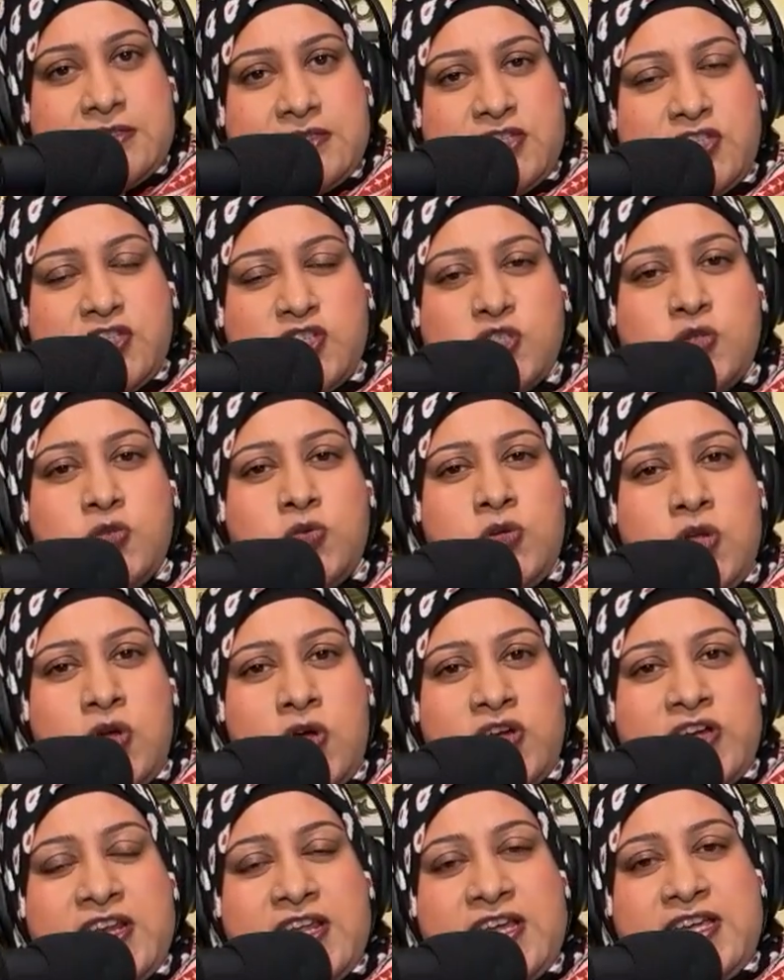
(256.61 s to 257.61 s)
The school
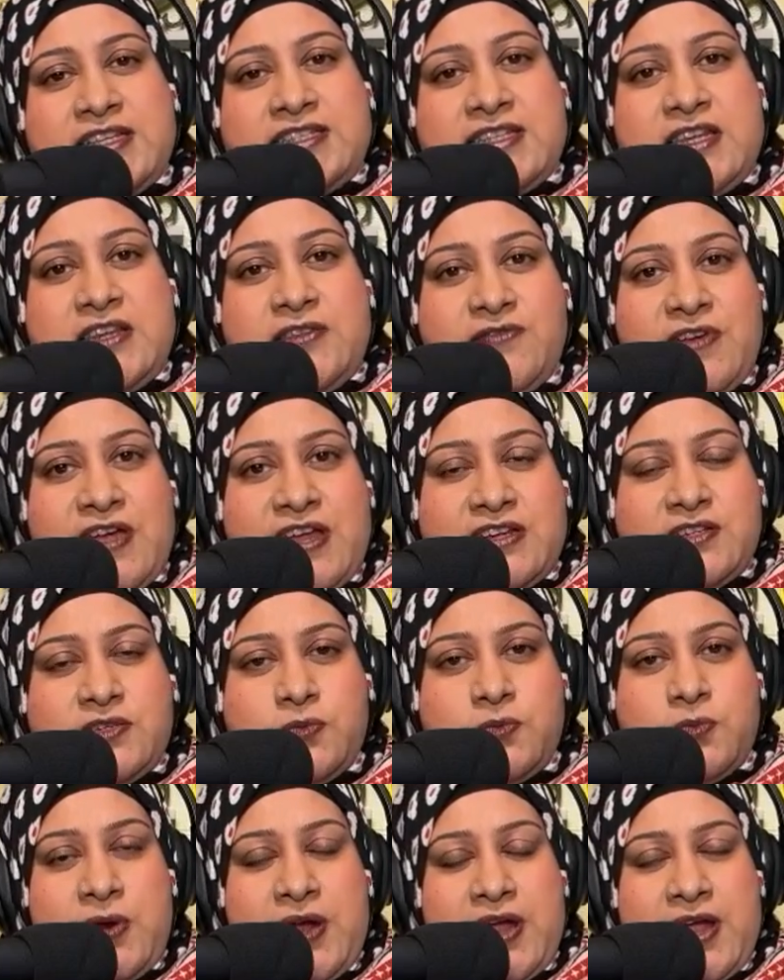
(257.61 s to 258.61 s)
organized an event
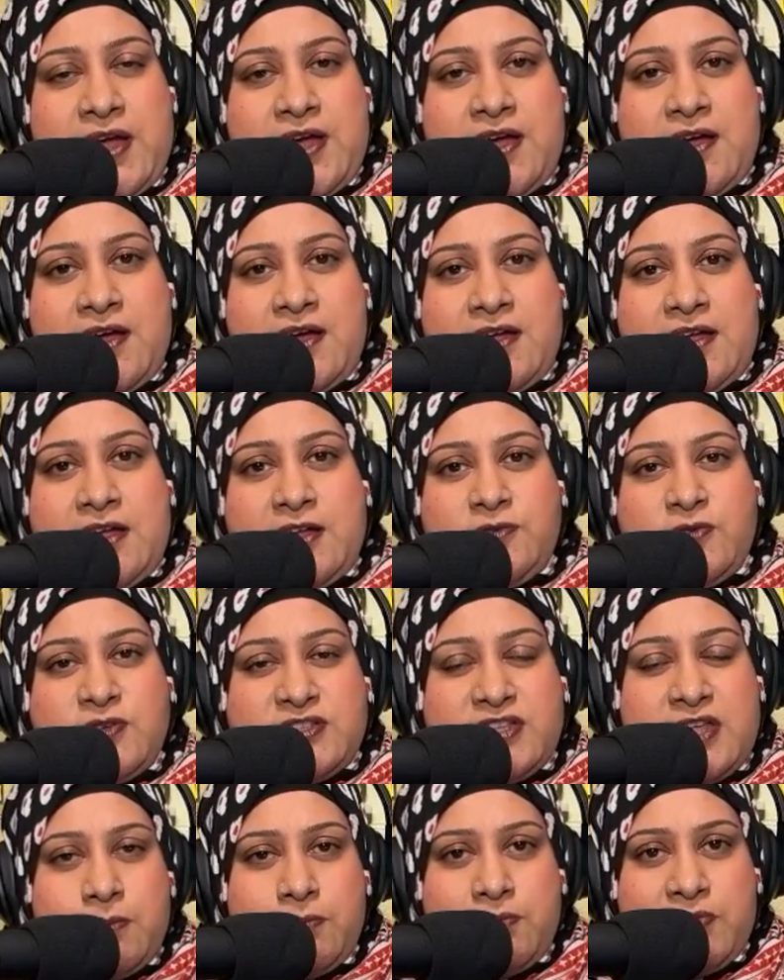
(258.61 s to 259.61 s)
where it was
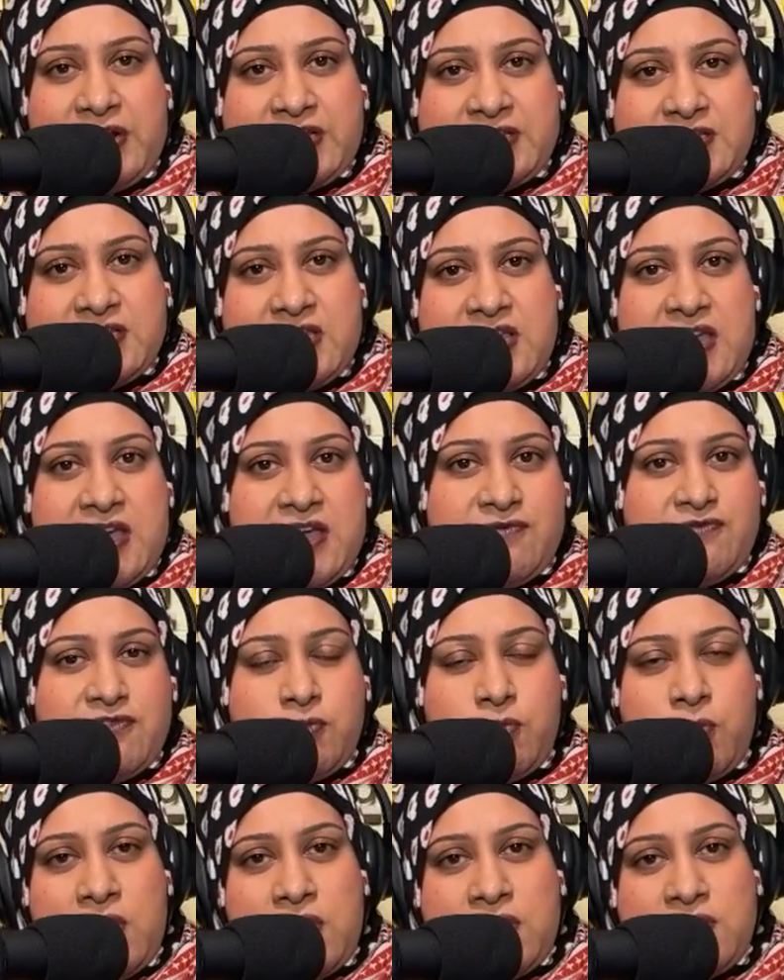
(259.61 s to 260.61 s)
embracing
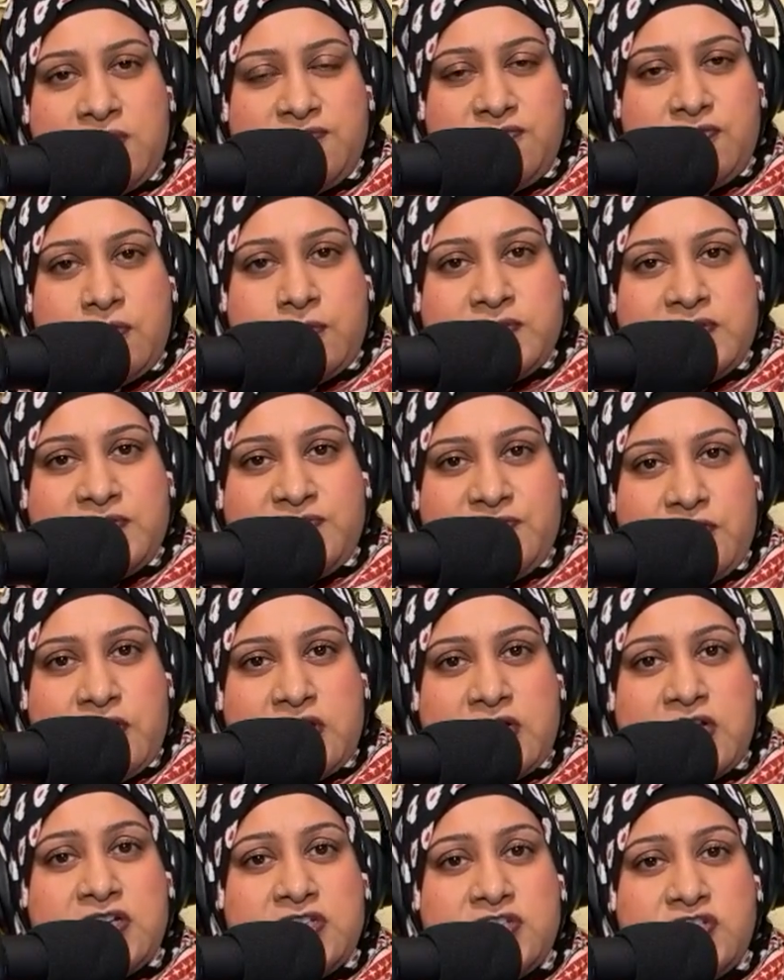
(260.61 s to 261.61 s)
everyone from
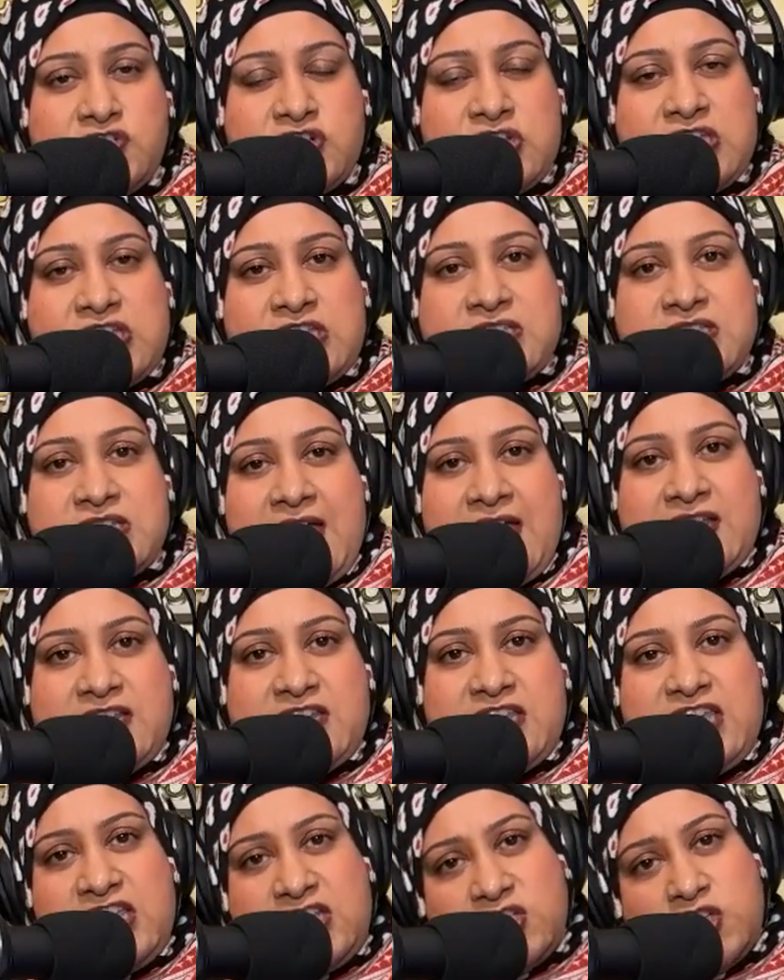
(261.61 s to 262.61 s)
different countries, and
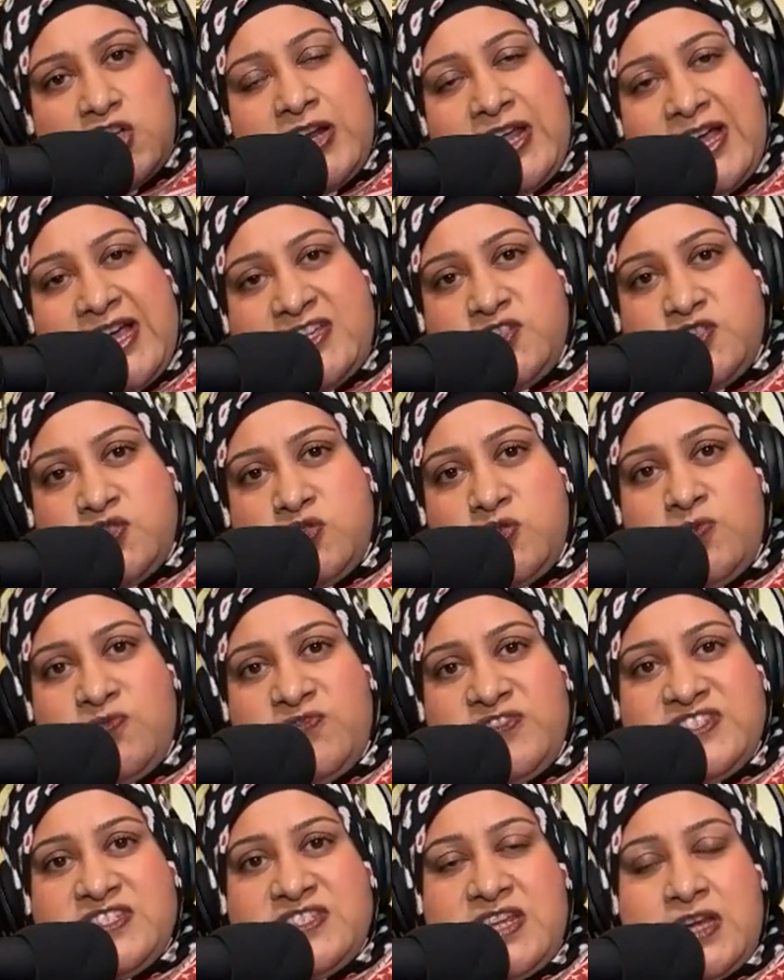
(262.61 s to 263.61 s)
each classroom
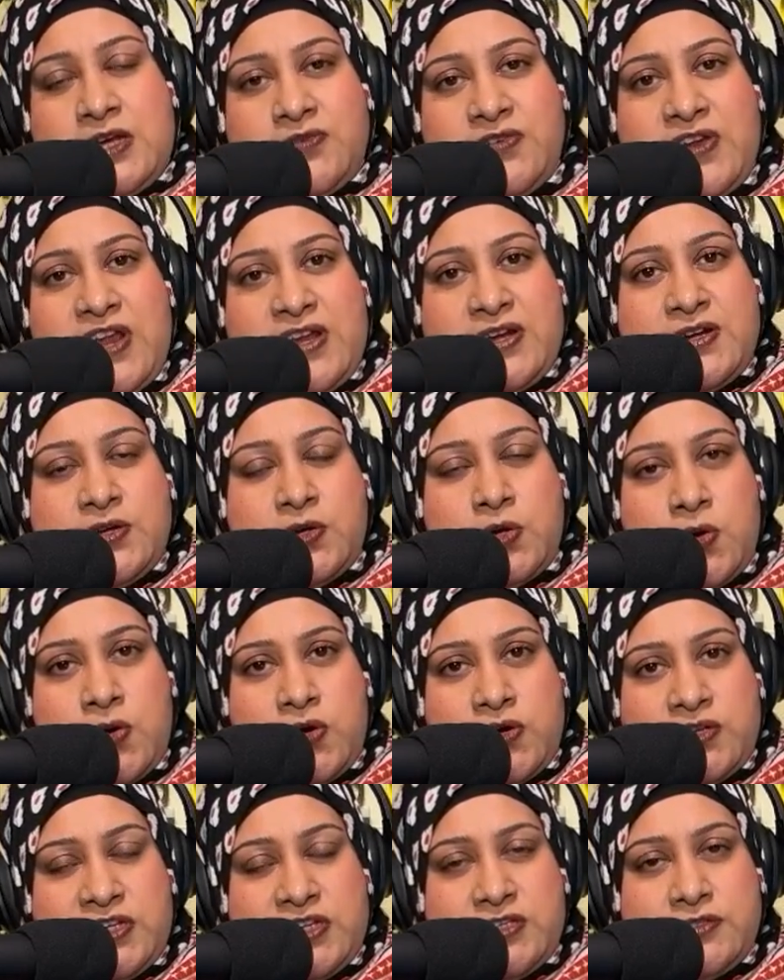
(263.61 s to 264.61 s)
was decorated
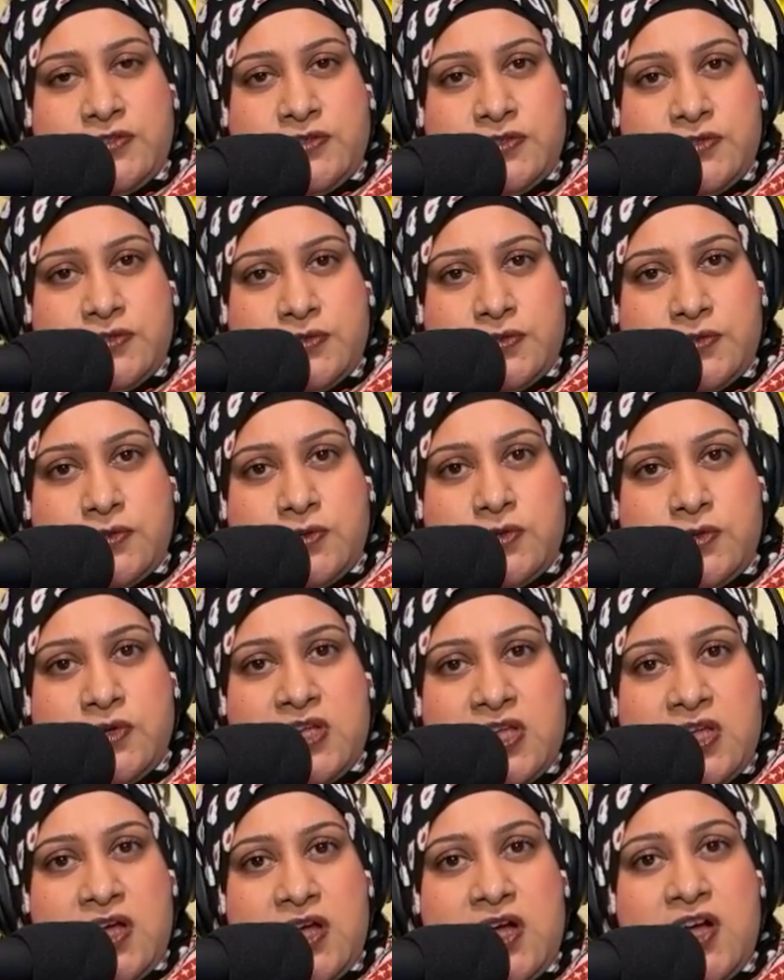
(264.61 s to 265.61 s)
according to
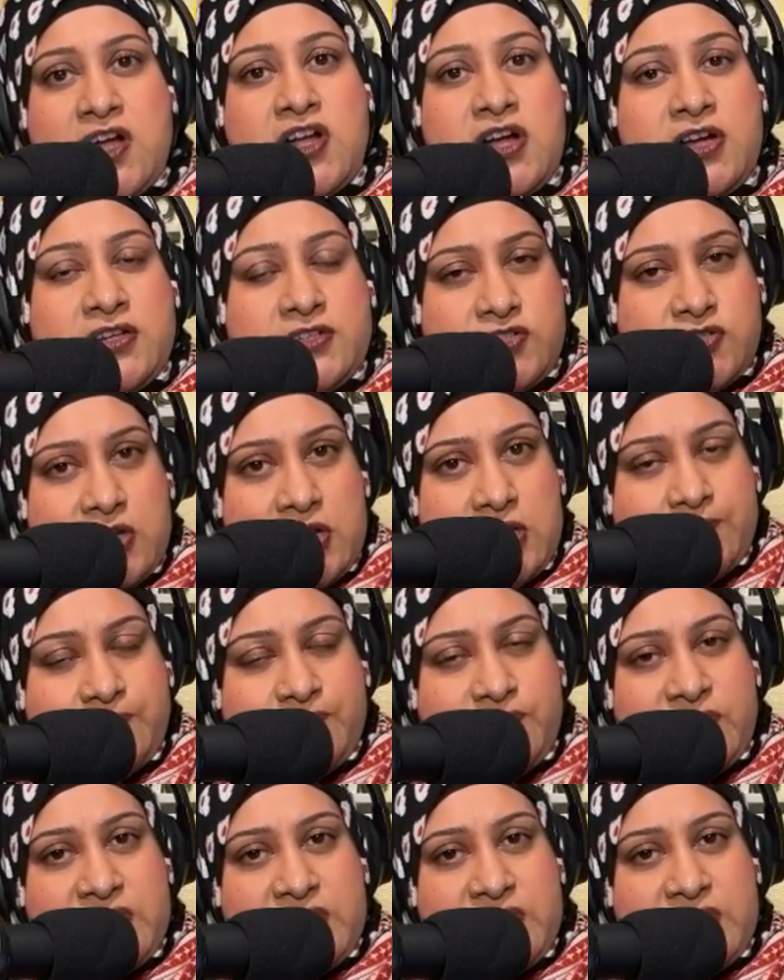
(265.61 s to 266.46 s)
a country.